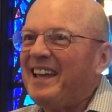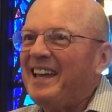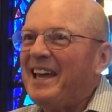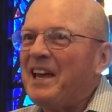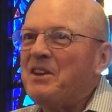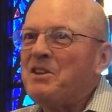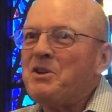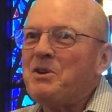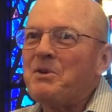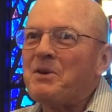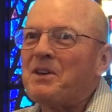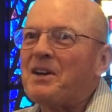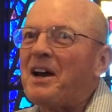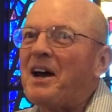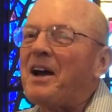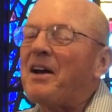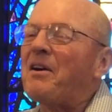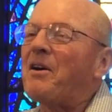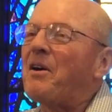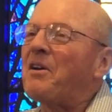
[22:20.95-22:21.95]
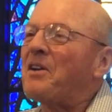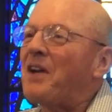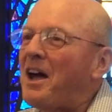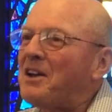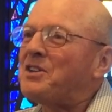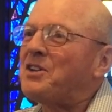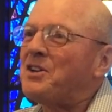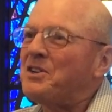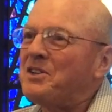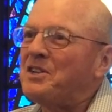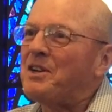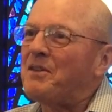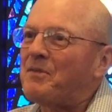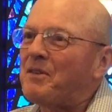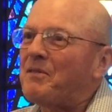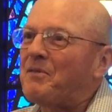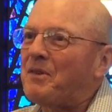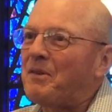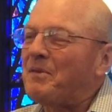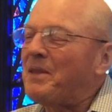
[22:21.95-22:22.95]
And you and I are not too
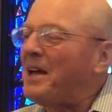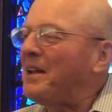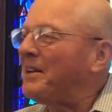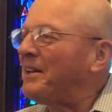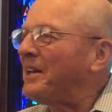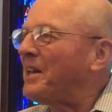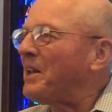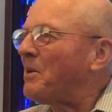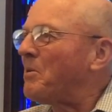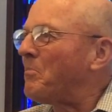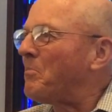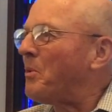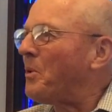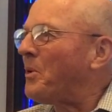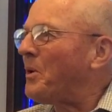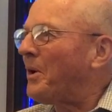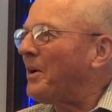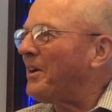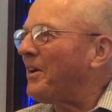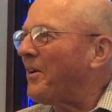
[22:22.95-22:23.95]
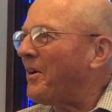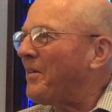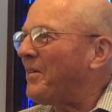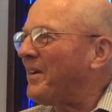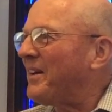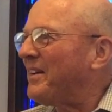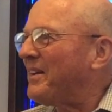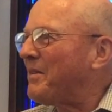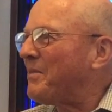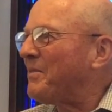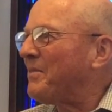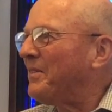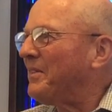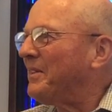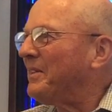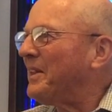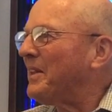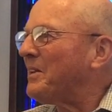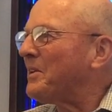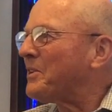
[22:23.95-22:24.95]
different from that little boy, are we?
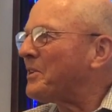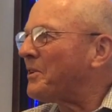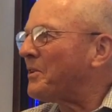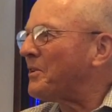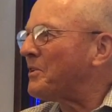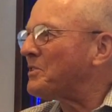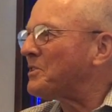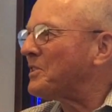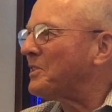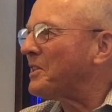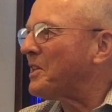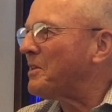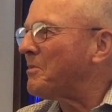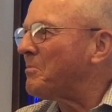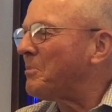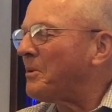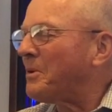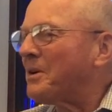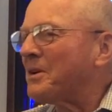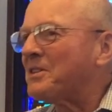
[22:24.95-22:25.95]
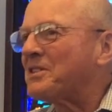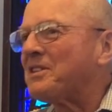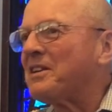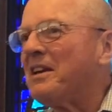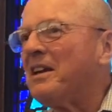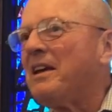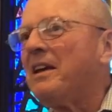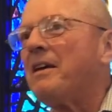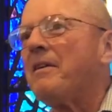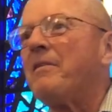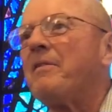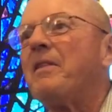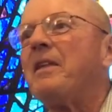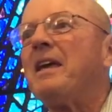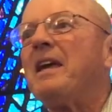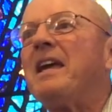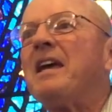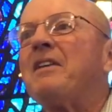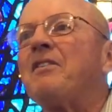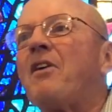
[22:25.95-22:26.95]
Little girls and little boys,
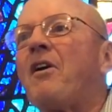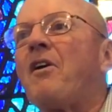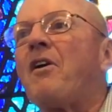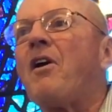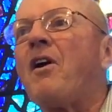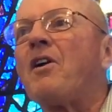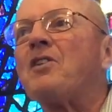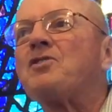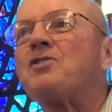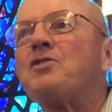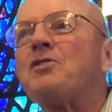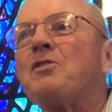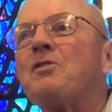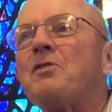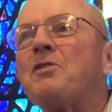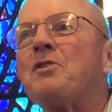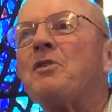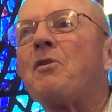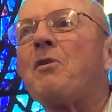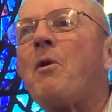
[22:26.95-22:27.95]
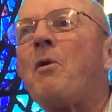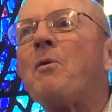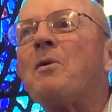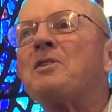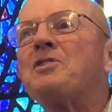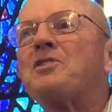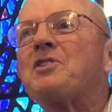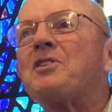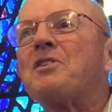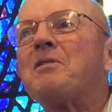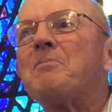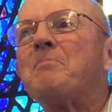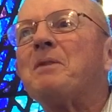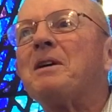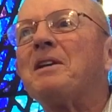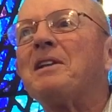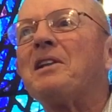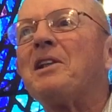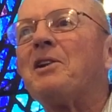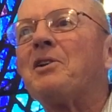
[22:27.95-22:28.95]
in our hearts, you know, you're always going to be
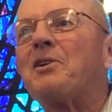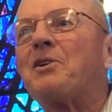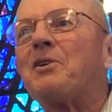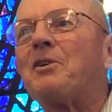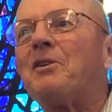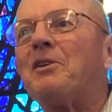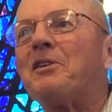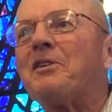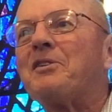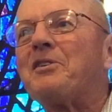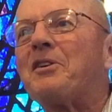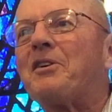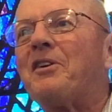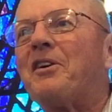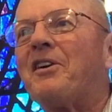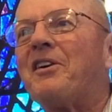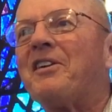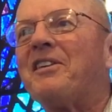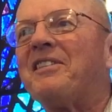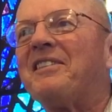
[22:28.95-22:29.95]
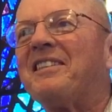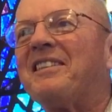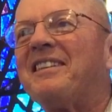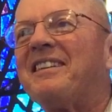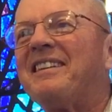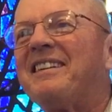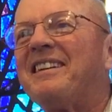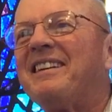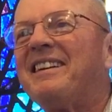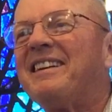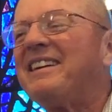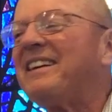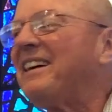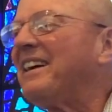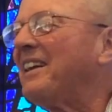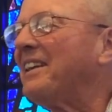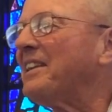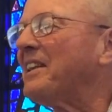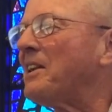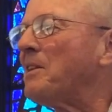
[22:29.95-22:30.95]
a little girl in your heart,
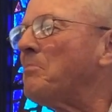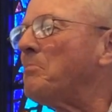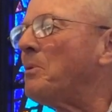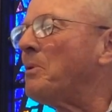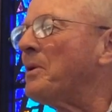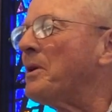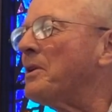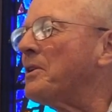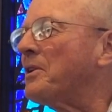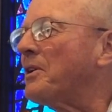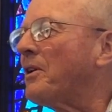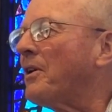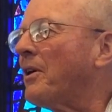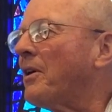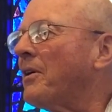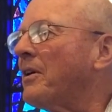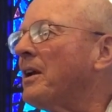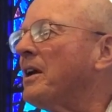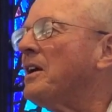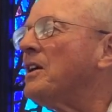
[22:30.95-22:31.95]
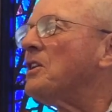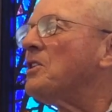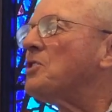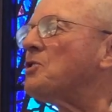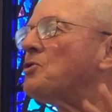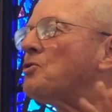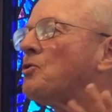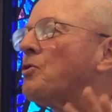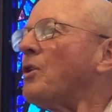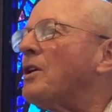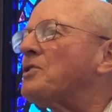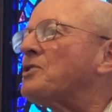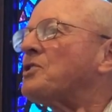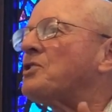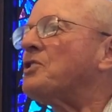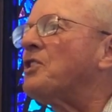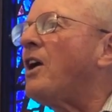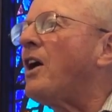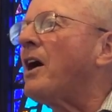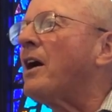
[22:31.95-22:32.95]
a little boy in your heart.
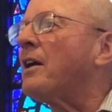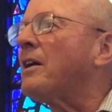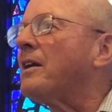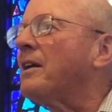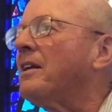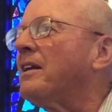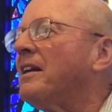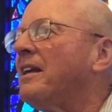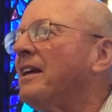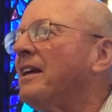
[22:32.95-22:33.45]
Trust God